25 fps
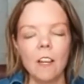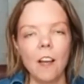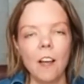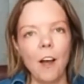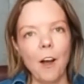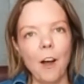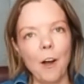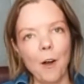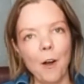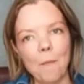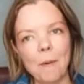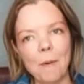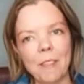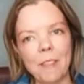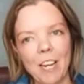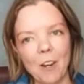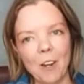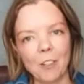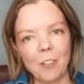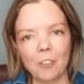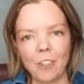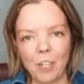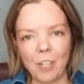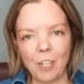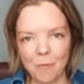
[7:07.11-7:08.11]
Um, but they ah,
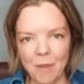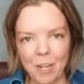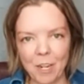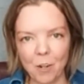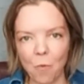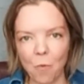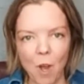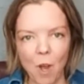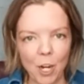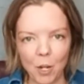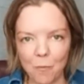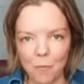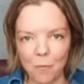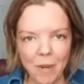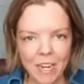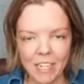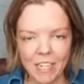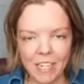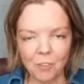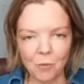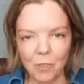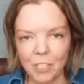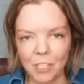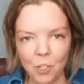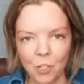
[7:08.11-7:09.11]
always recommend a water
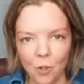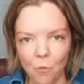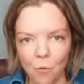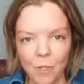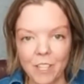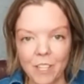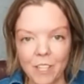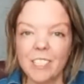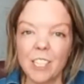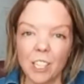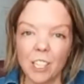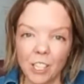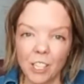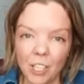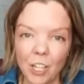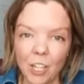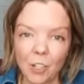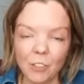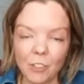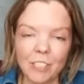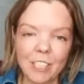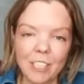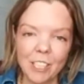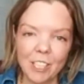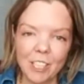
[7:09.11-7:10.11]
based with with silicone,
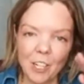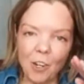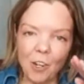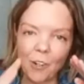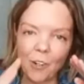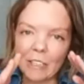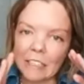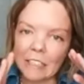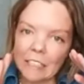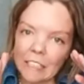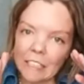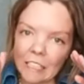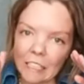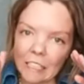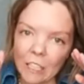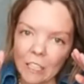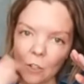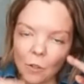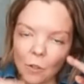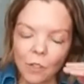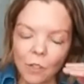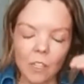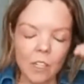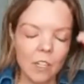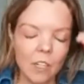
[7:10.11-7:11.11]
silicone and
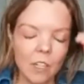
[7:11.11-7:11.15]
silicone.